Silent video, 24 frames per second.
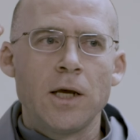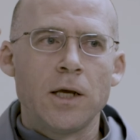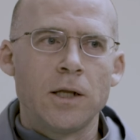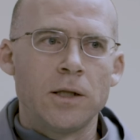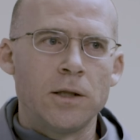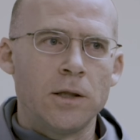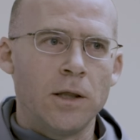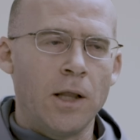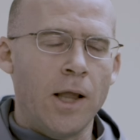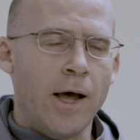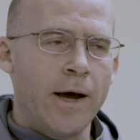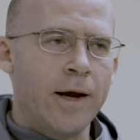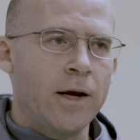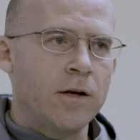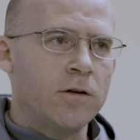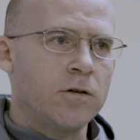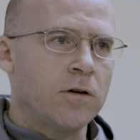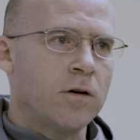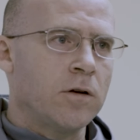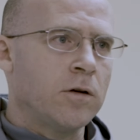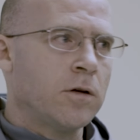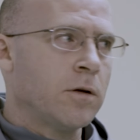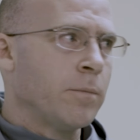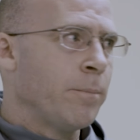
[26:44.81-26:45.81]

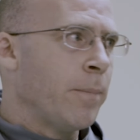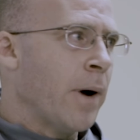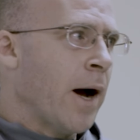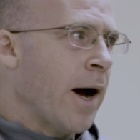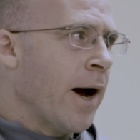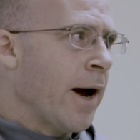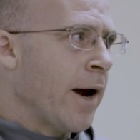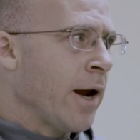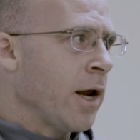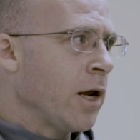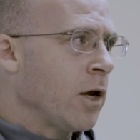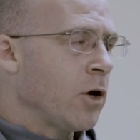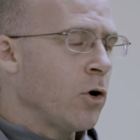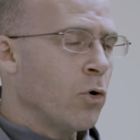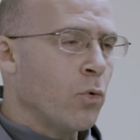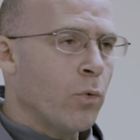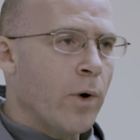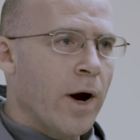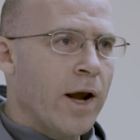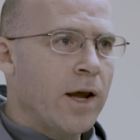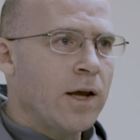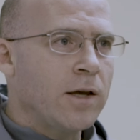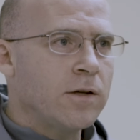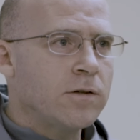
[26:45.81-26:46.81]
enlightened by
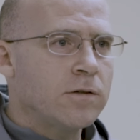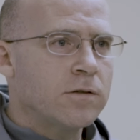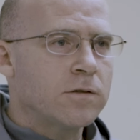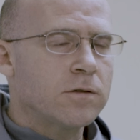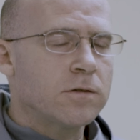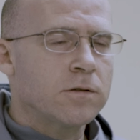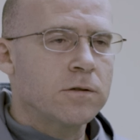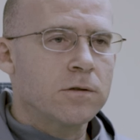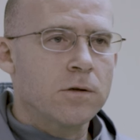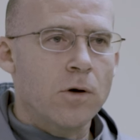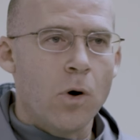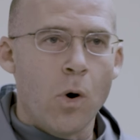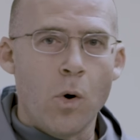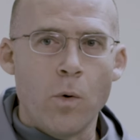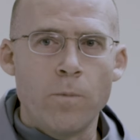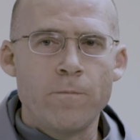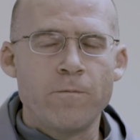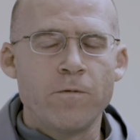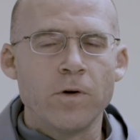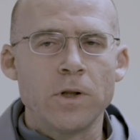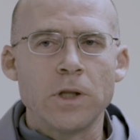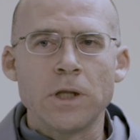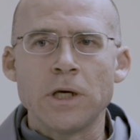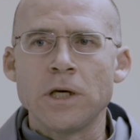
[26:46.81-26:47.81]
grace,
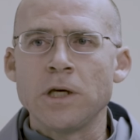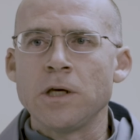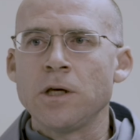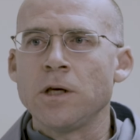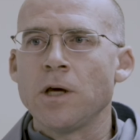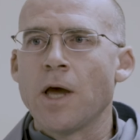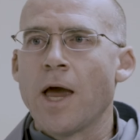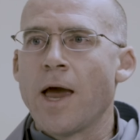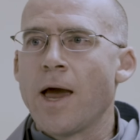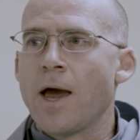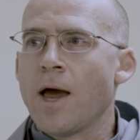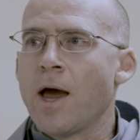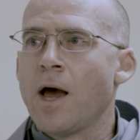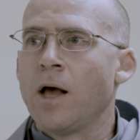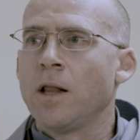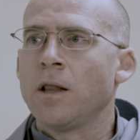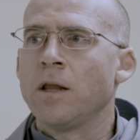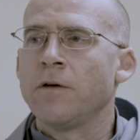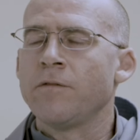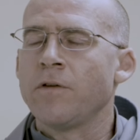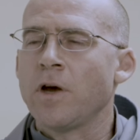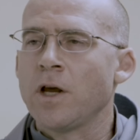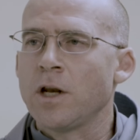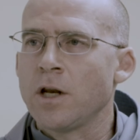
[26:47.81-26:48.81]
hopefully
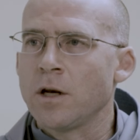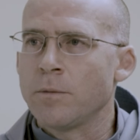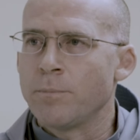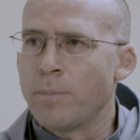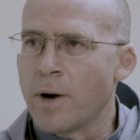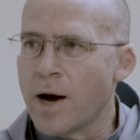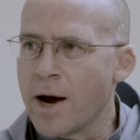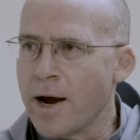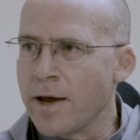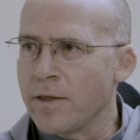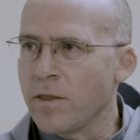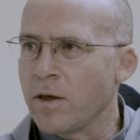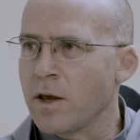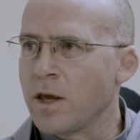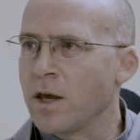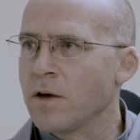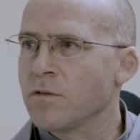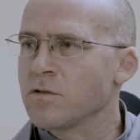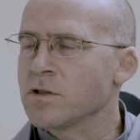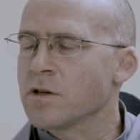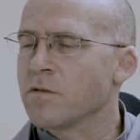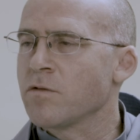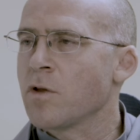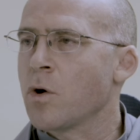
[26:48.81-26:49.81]
elevated by the
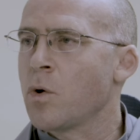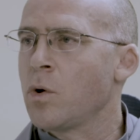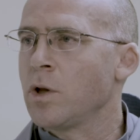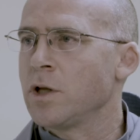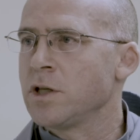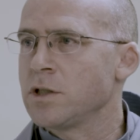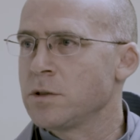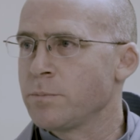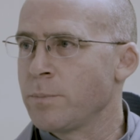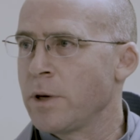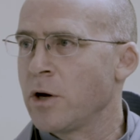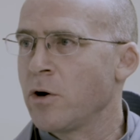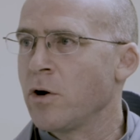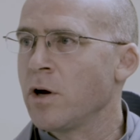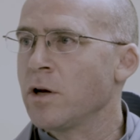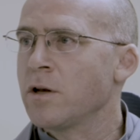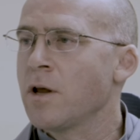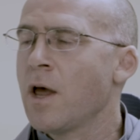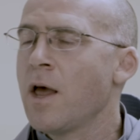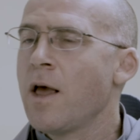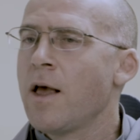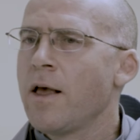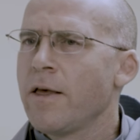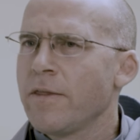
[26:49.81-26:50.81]
gifts of the Holy
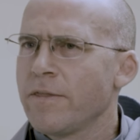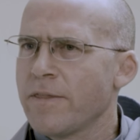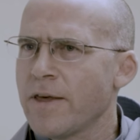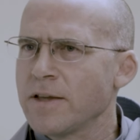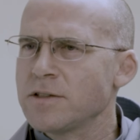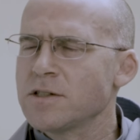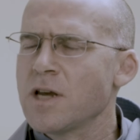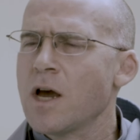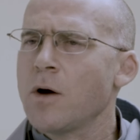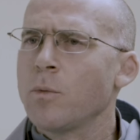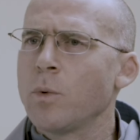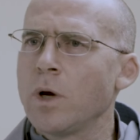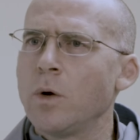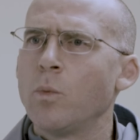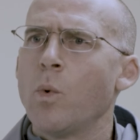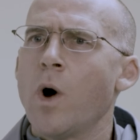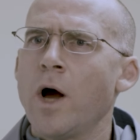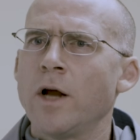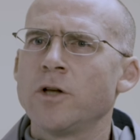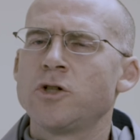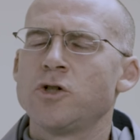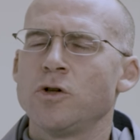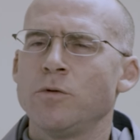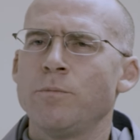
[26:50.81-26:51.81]
Spirit. That's how we
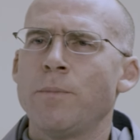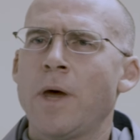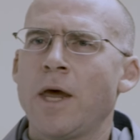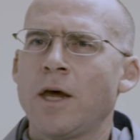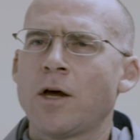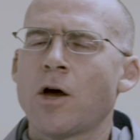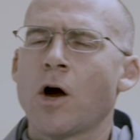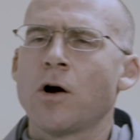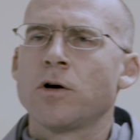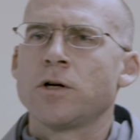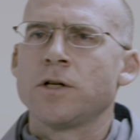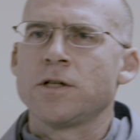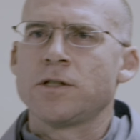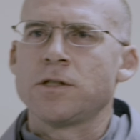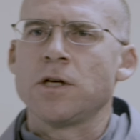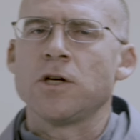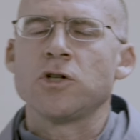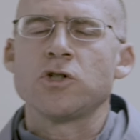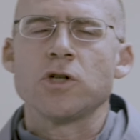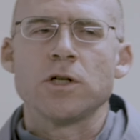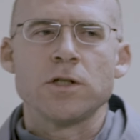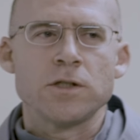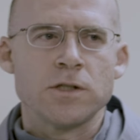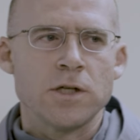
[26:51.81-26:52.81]
want to make our
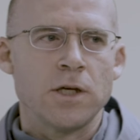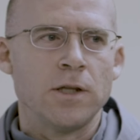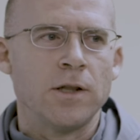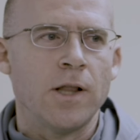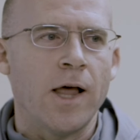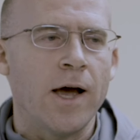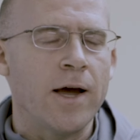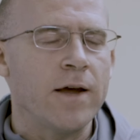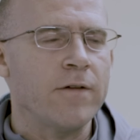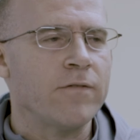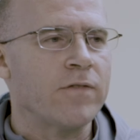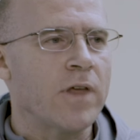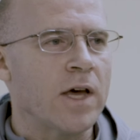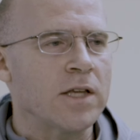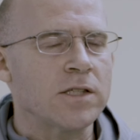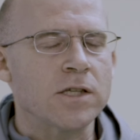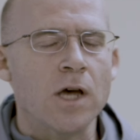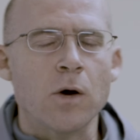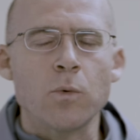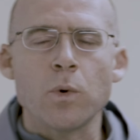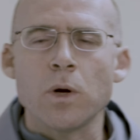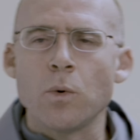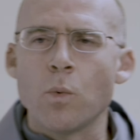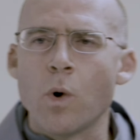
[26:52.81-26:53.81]
decisions in life.
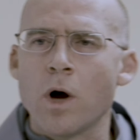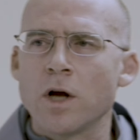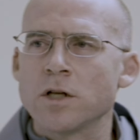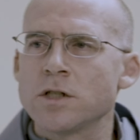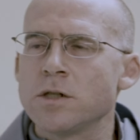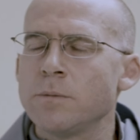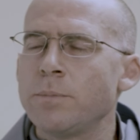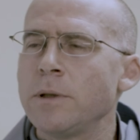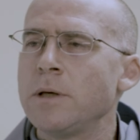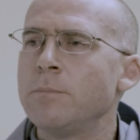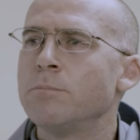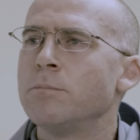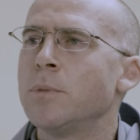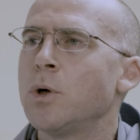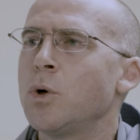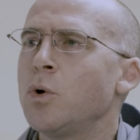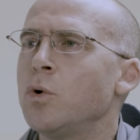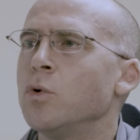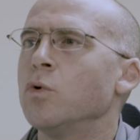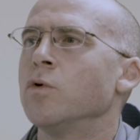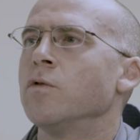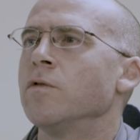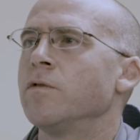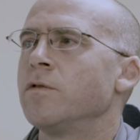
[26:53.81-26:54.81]
That's how we want to be
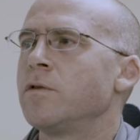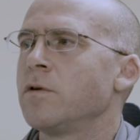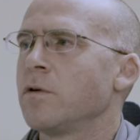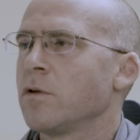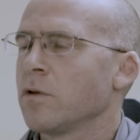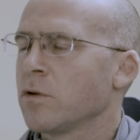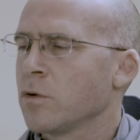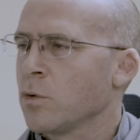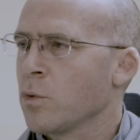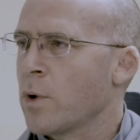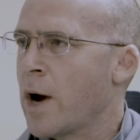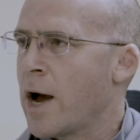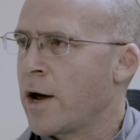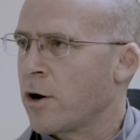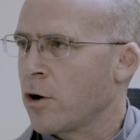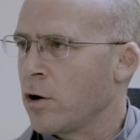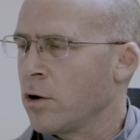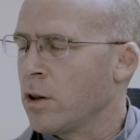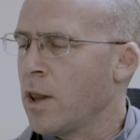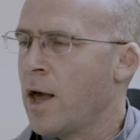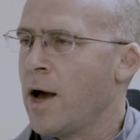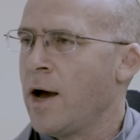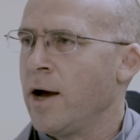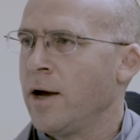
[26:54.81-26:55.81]
moved throughout
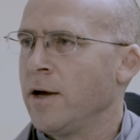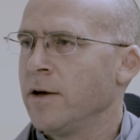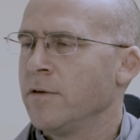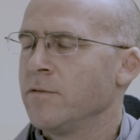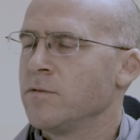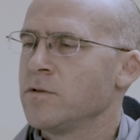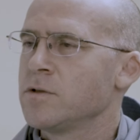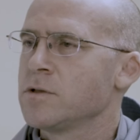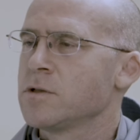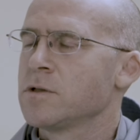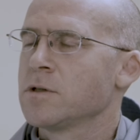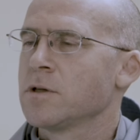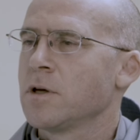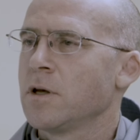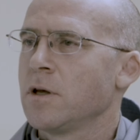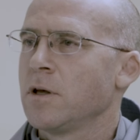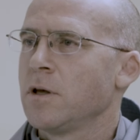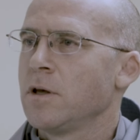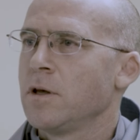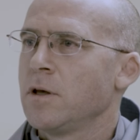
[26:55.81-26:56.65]
our lives.